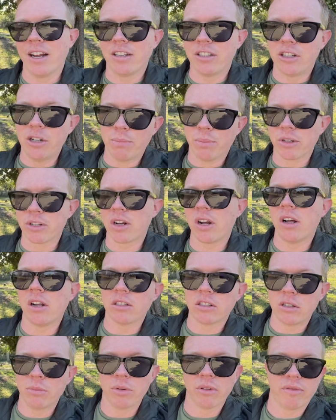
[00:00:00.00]
super tall,
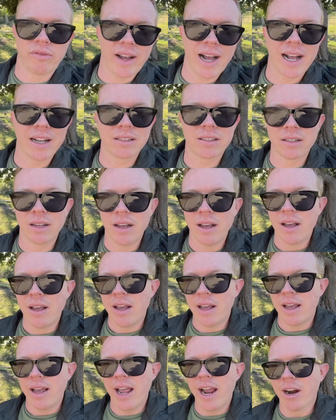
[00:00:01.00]
super fast
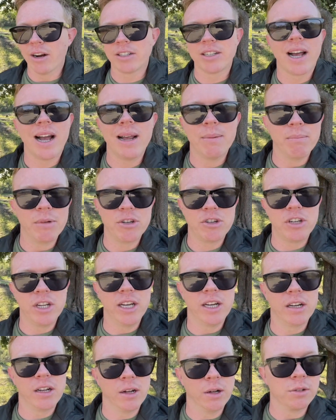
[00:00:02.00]
airtime
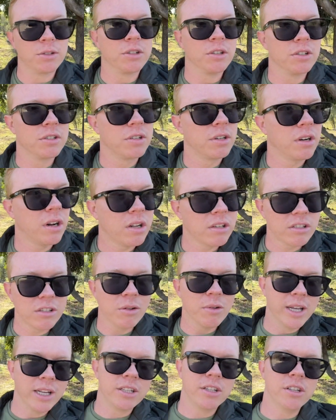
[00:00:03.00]
machine coasters. They're
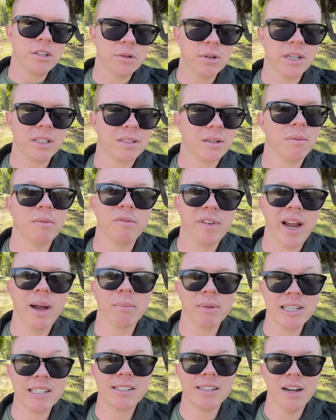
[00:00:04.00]
also into doing some
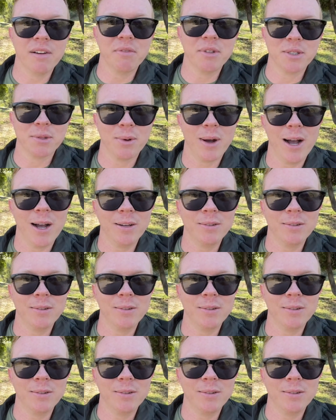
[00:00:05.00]
family stuff as well.